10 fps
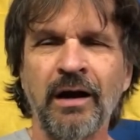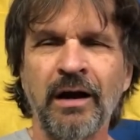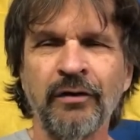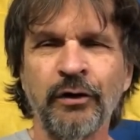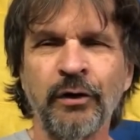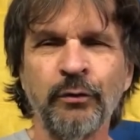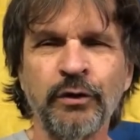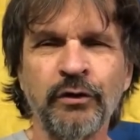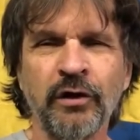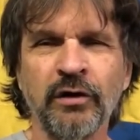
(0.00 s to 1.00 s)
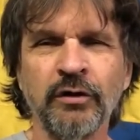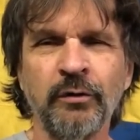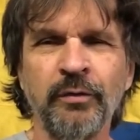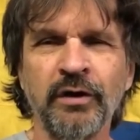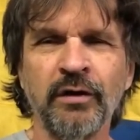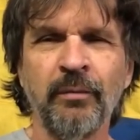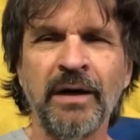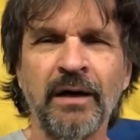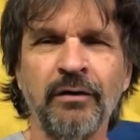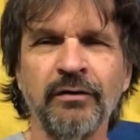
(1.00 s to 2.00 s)
I thought we'd talk a little bit
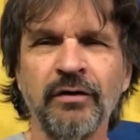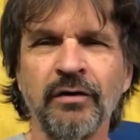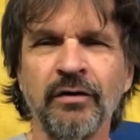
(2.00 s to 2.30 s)
about